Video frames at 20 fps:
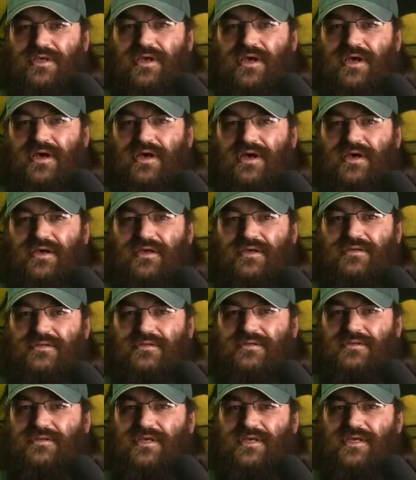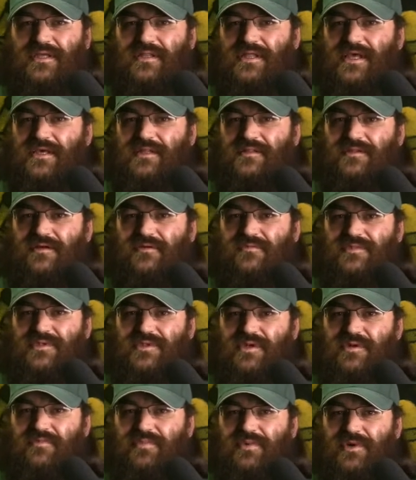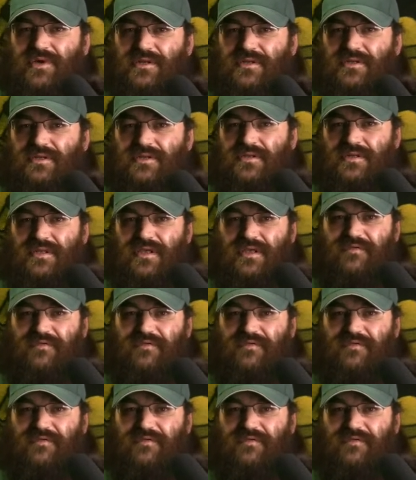Hit that thumbs up button.